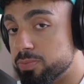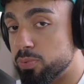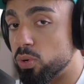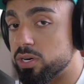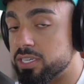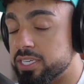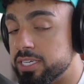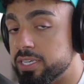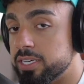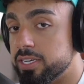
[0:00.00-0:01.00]

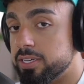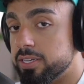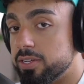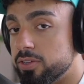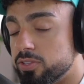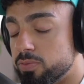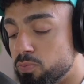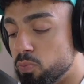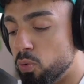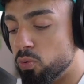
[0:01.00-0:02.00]
importantly, the
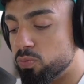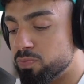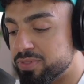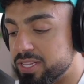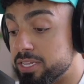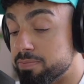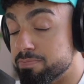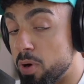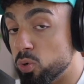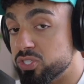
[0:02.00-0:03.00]

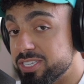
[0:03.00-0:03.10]
most